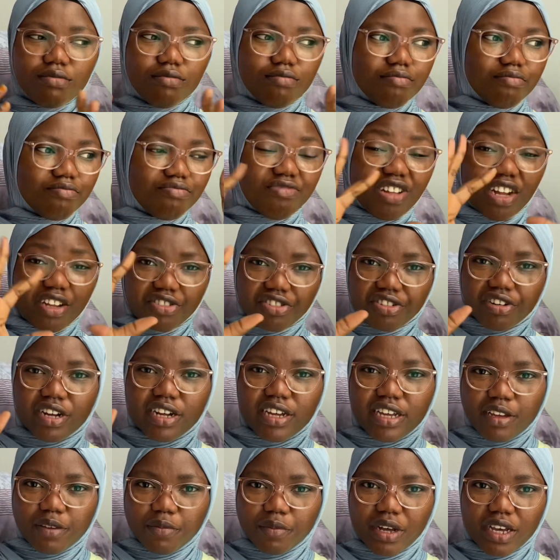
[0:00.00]
natural
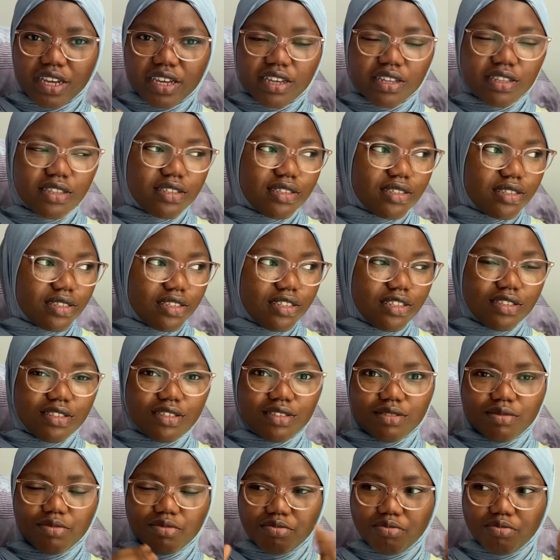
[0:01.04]
hair market is